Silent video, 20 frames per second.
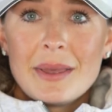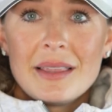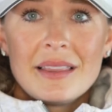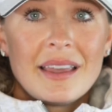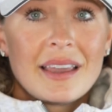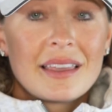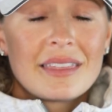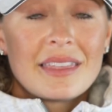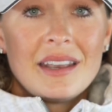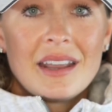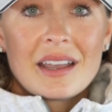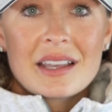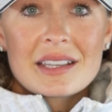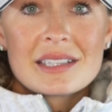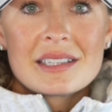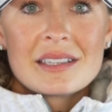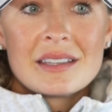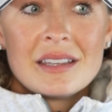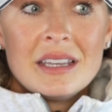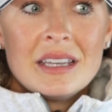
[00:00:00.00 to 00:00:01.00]
like the
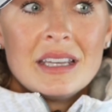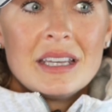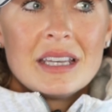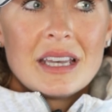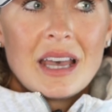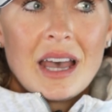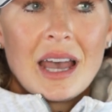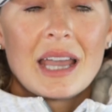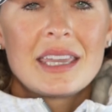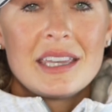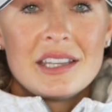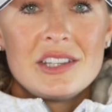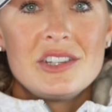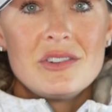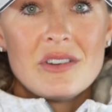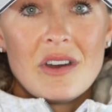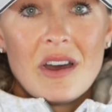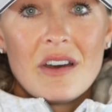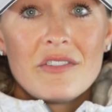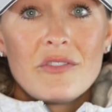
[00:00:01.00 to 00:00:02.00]
next, I kid you
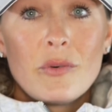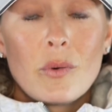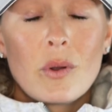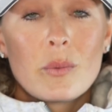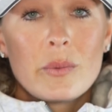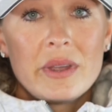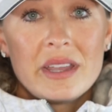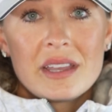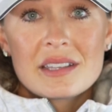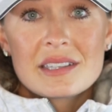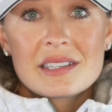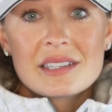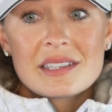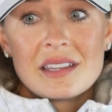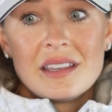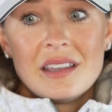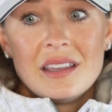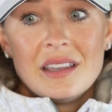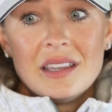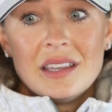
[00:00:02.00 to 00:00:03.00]
not, 4 weeks
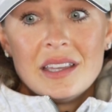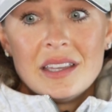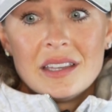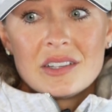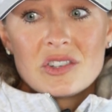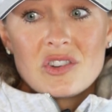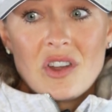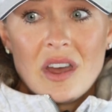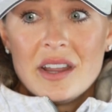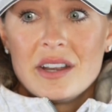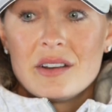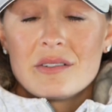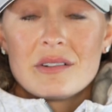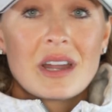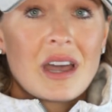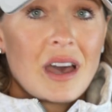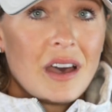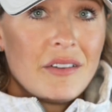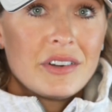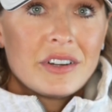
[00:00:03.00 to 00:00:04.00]
trying to
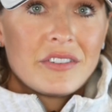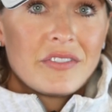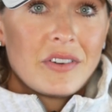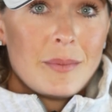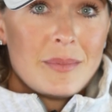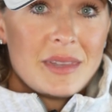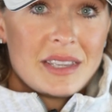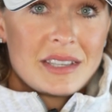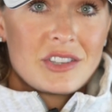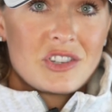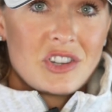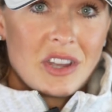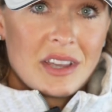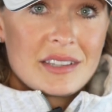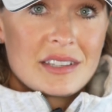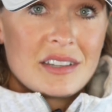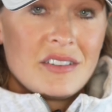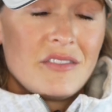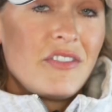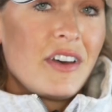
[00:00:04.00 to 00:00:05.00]
recover from this
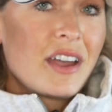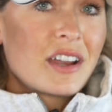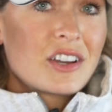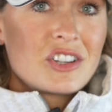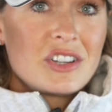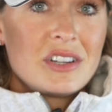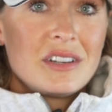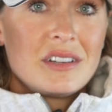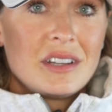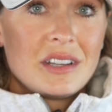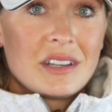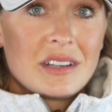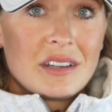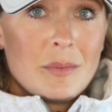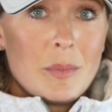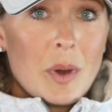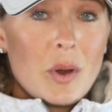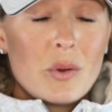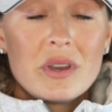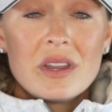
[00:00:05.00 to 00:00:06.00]
chest infection and
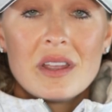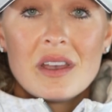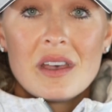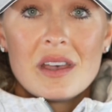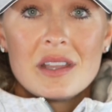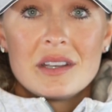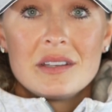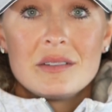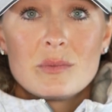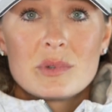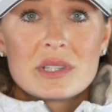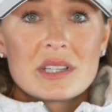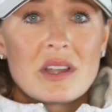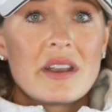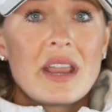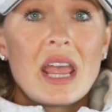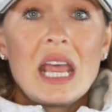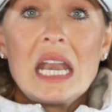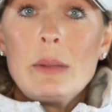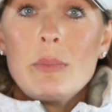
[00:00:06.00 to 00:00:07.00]
pneumonia, and was
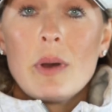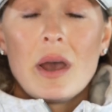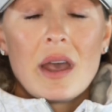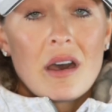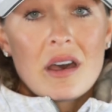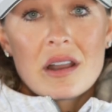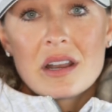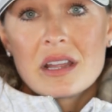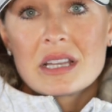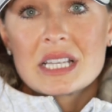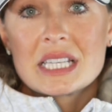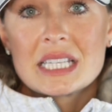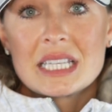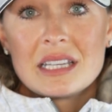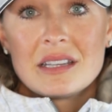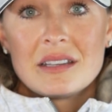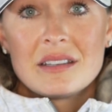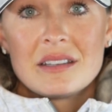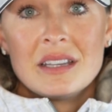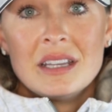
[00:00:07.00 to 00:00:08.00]
on antibiotics
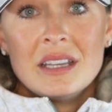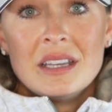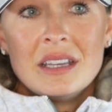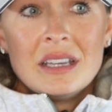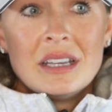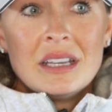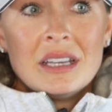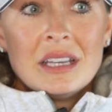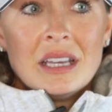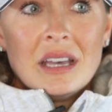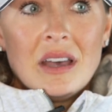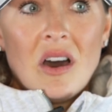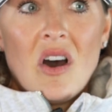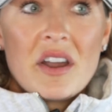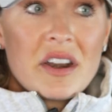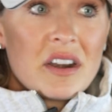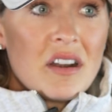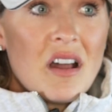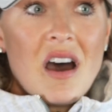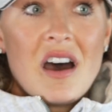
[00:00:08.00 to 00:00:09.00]
and
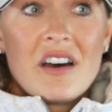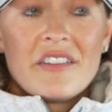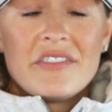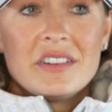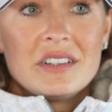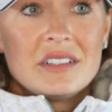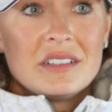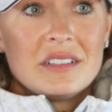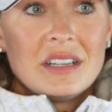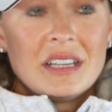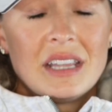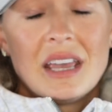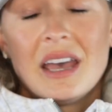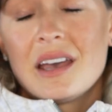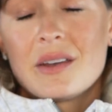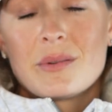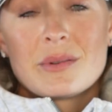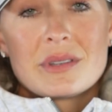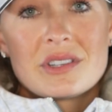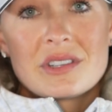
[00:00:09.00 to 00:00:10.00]
on and off. And yeah,
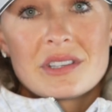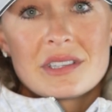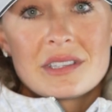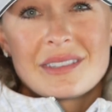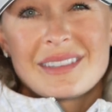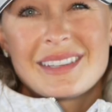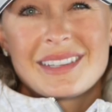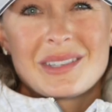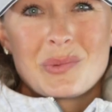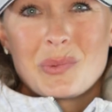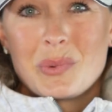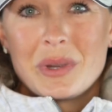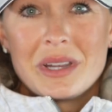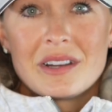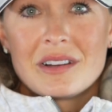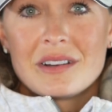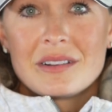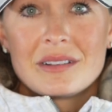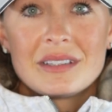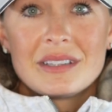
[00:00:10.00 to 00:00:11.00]
it was just this
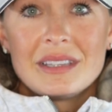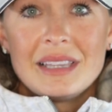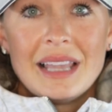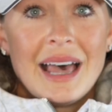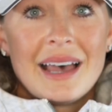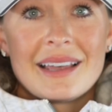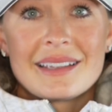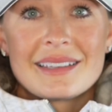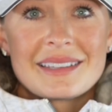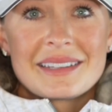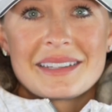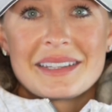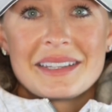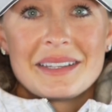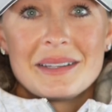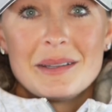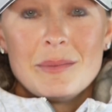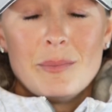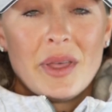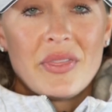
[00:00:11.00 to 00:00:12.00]
weird last
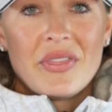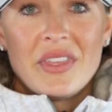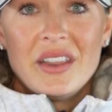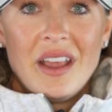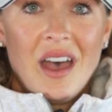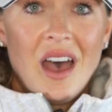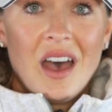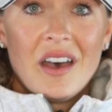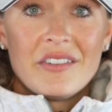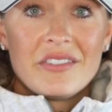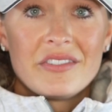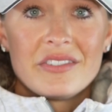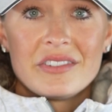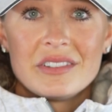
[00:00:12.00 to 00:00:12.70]
month and a half.